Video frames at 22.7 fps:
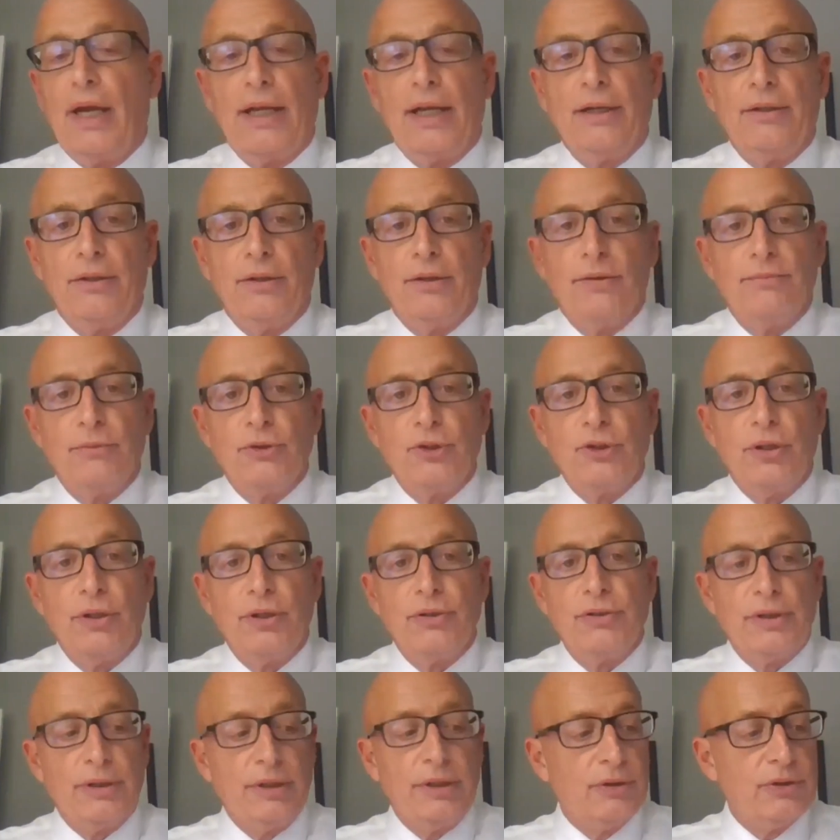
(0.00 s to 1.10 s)
don't know. So
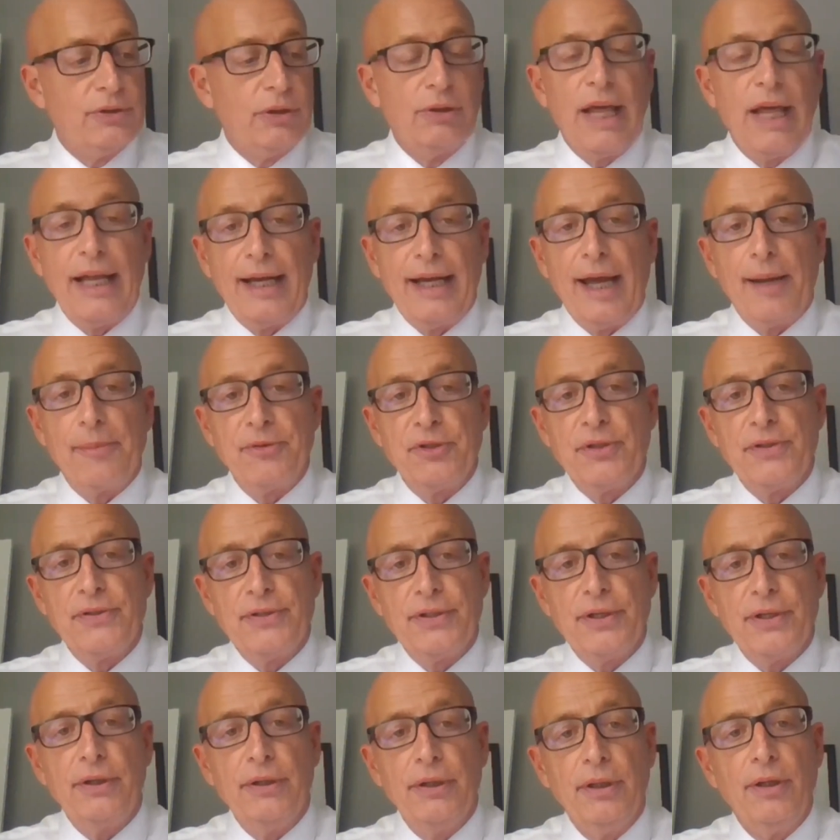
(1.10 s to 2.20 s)
there's a lot of
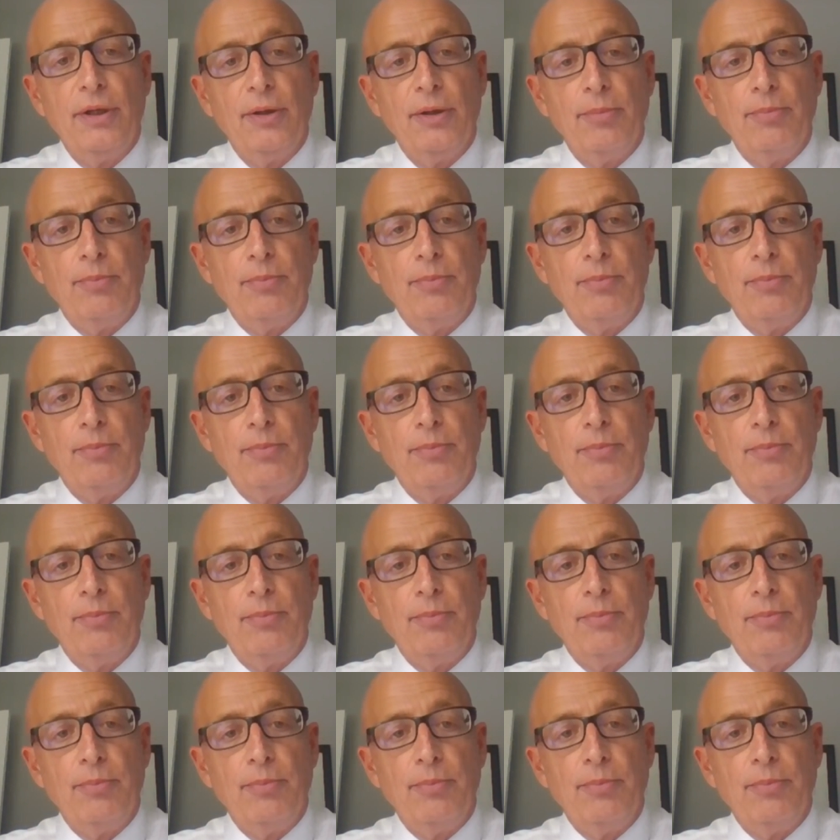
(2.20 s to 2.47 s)
options there,